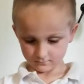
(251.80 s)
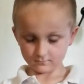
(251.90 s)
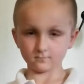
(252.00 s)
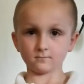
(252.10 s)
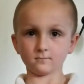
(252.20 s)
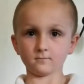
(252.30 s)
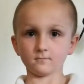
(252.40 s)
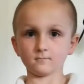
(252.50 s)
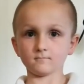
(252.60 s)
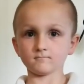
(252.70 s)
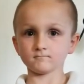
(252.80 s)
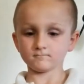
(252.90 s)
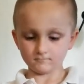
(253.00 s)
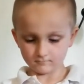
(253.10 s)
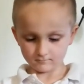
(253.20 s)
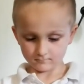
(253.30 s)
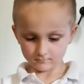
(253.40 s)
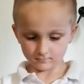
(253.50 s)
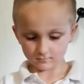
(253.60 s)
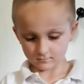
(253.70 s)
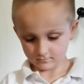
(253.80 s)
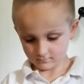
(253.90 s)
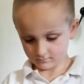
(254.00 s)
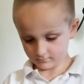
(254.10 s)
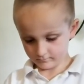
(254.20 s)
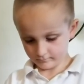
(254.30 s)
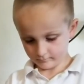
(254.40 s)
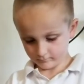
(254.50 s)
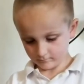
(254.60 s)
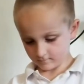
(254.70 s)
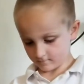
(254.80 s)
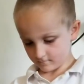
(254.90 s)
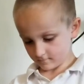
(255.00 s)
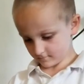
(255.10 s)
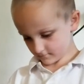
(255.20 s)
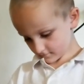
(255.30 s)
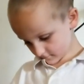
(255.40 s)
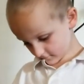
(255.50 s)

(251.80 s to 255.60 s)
[no speech]